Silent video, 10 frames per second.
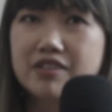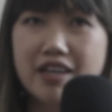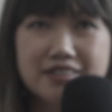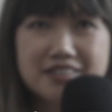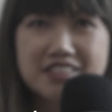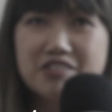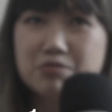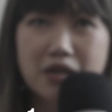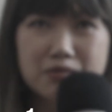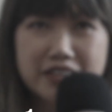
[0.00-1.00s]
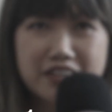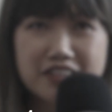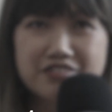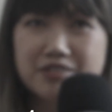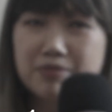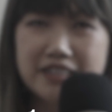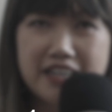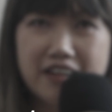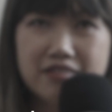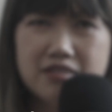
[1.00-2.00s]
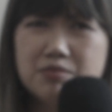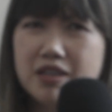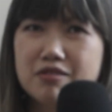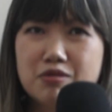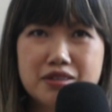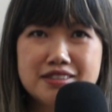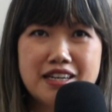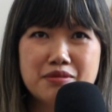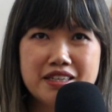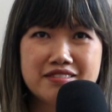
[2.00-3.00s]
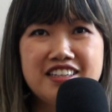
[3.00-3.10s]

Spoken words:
Yes, you probably heard of it by now, but what does that mean?